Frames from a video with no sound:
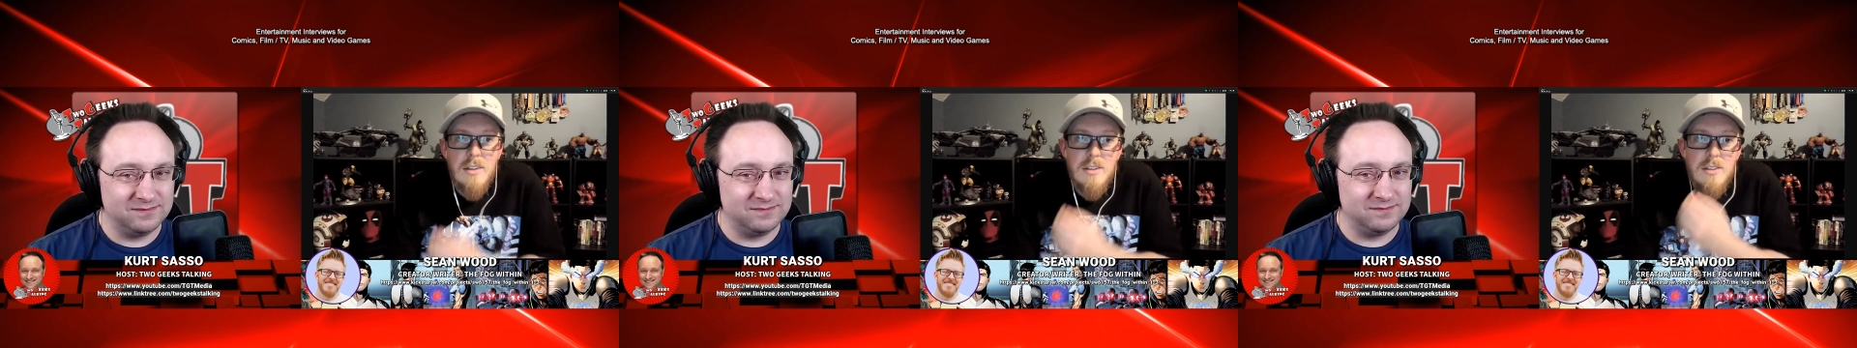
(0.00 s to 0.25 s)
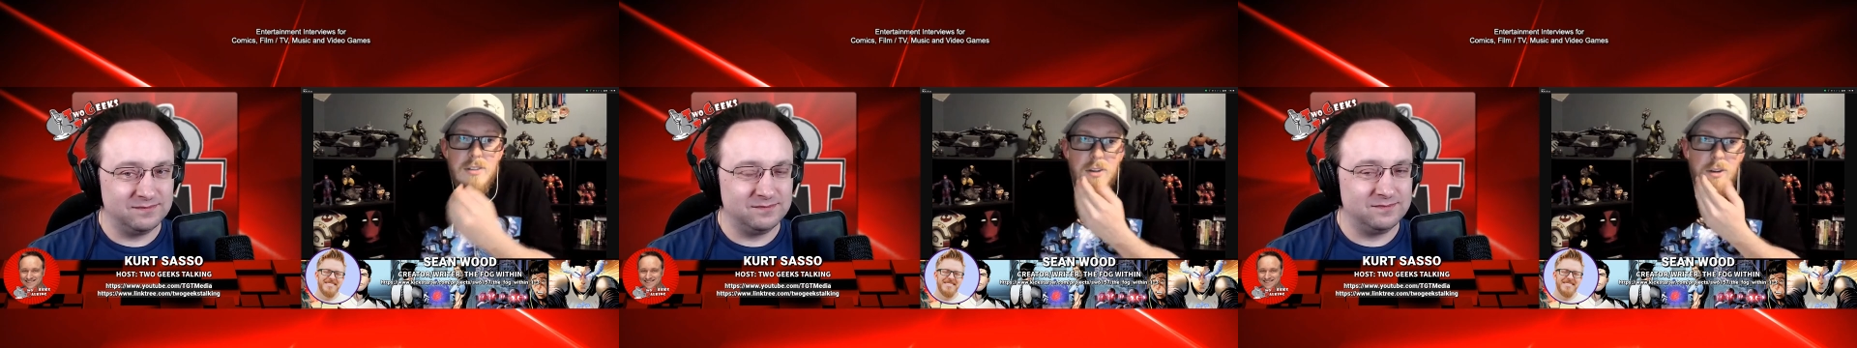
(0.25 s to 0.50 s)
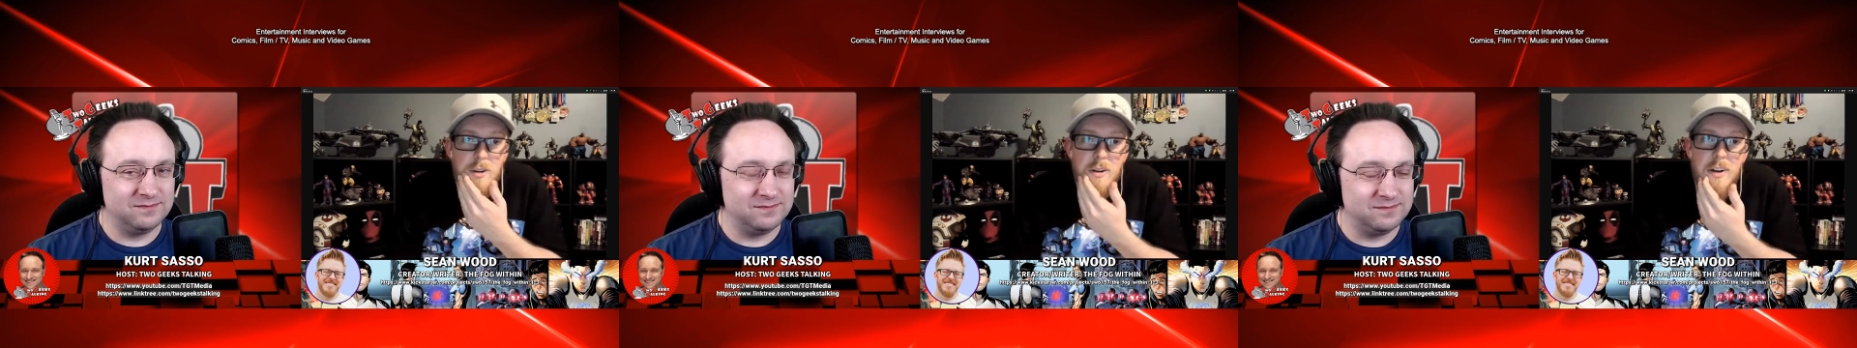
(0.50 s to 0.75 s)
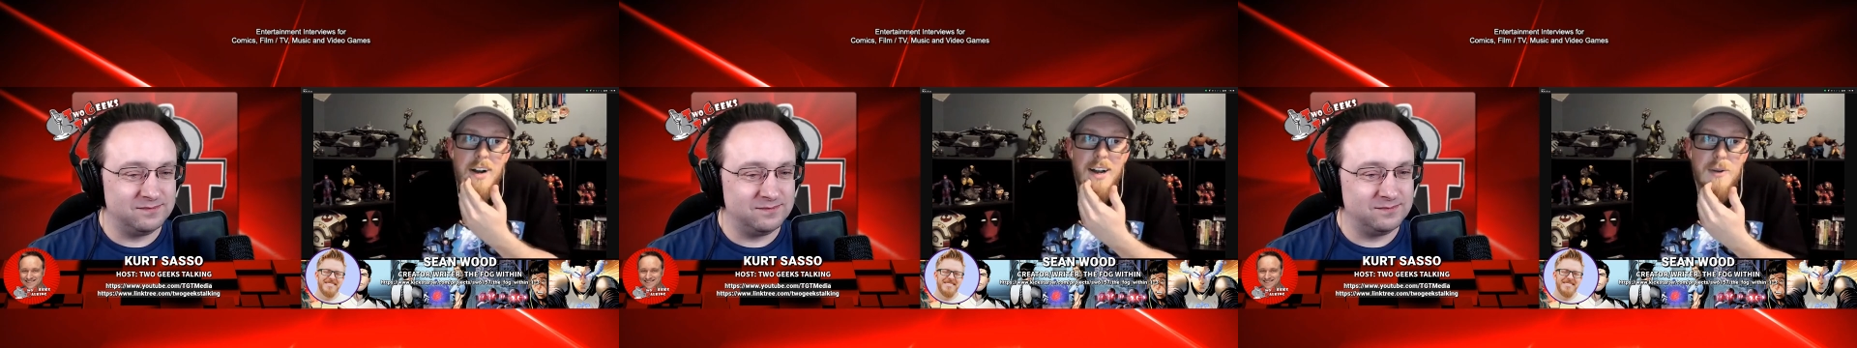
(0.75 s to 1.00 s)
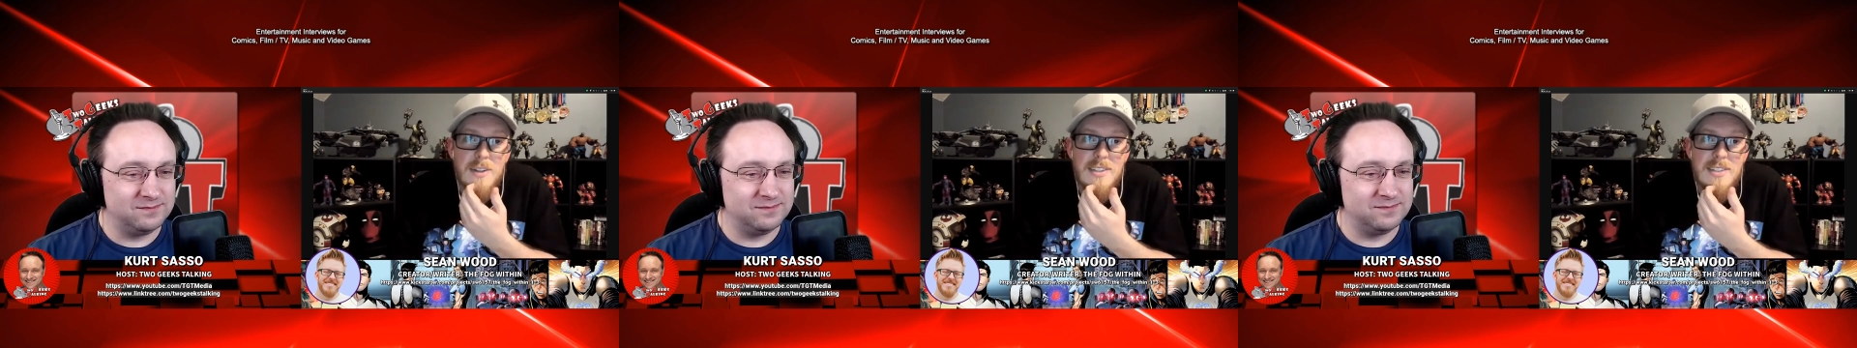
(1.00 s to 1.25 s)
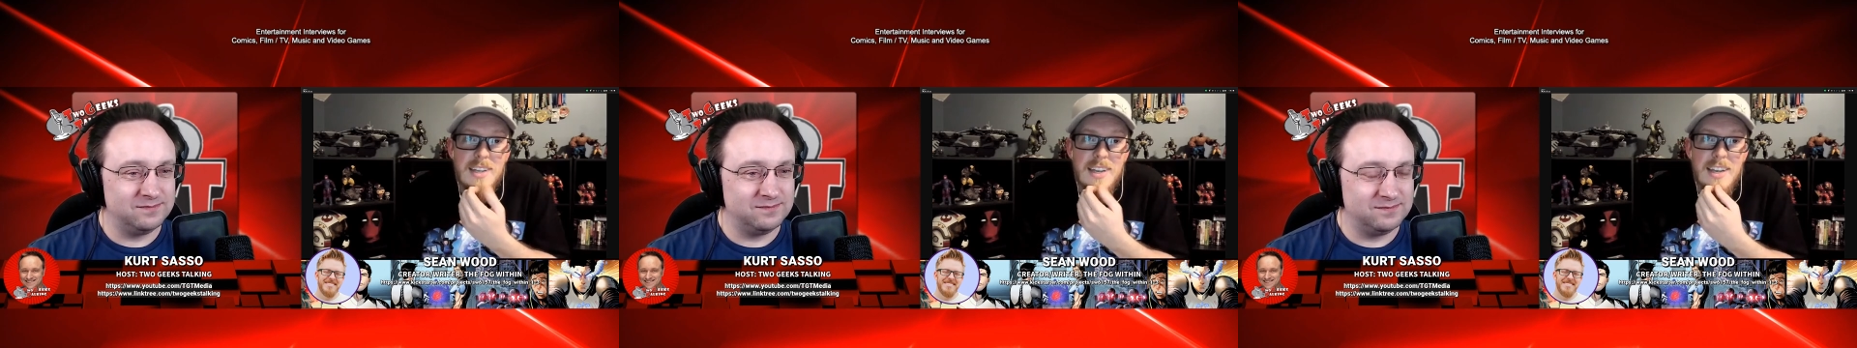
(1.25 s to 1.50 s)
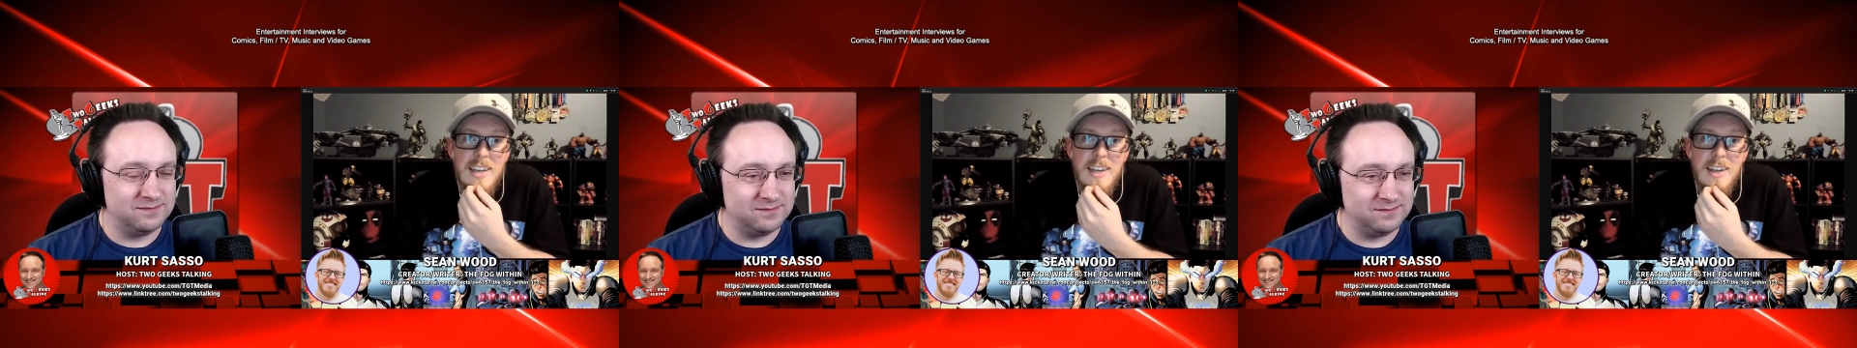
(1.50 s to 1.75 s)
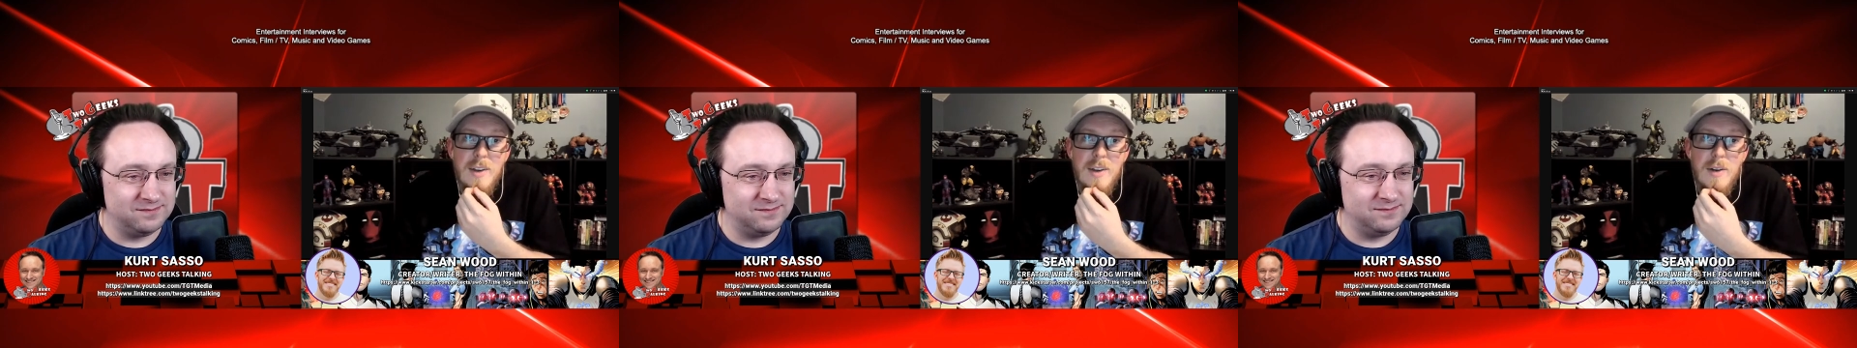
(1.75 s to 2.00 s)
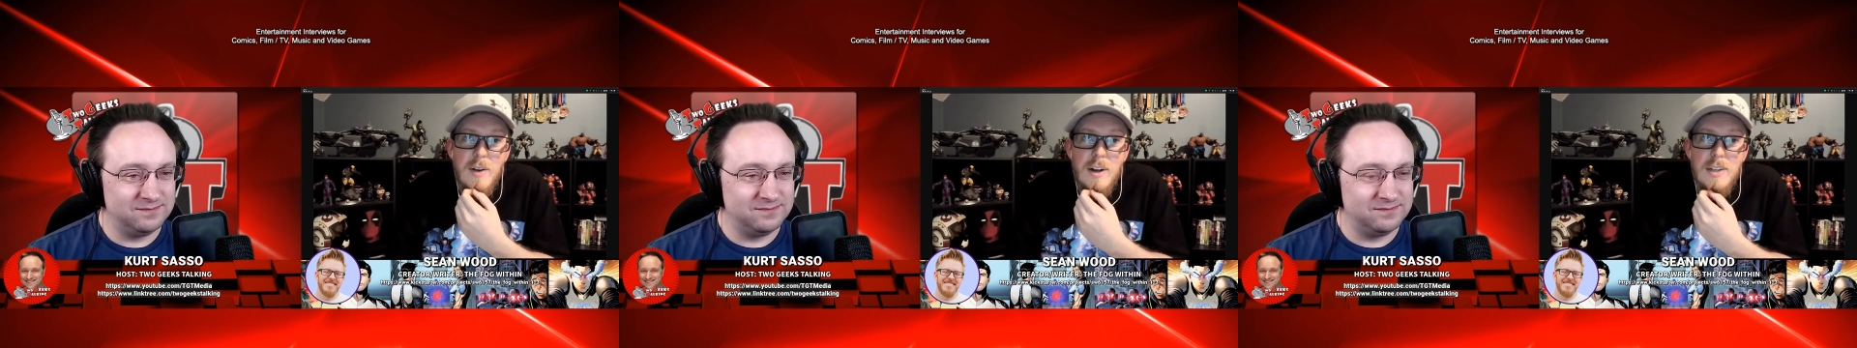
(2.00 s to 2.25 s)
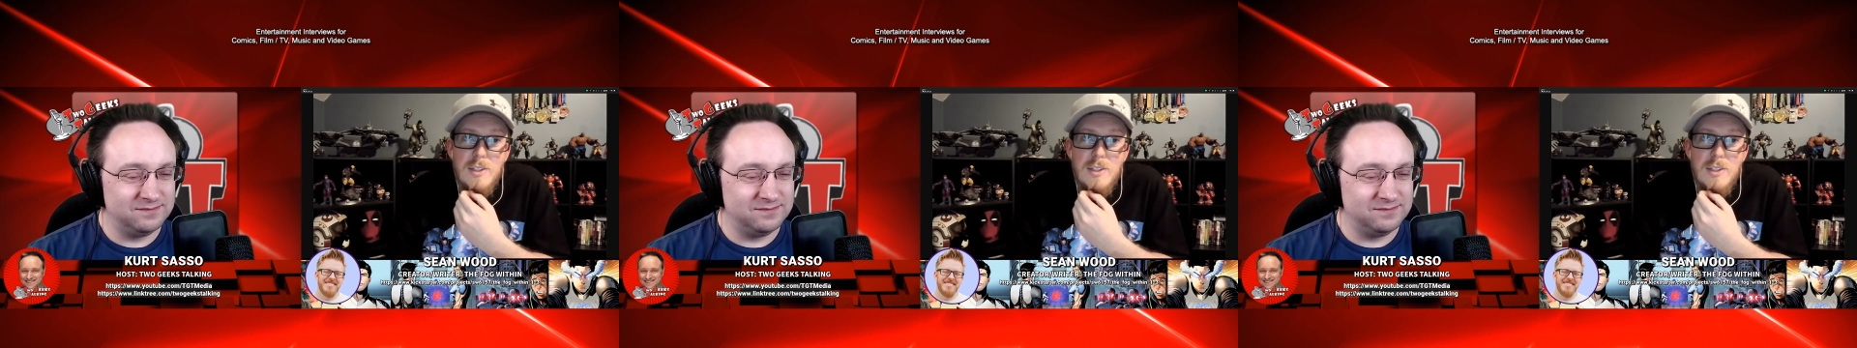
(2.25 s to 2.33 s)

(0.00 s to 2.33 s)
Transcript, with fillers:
Speaker 1: So I would say a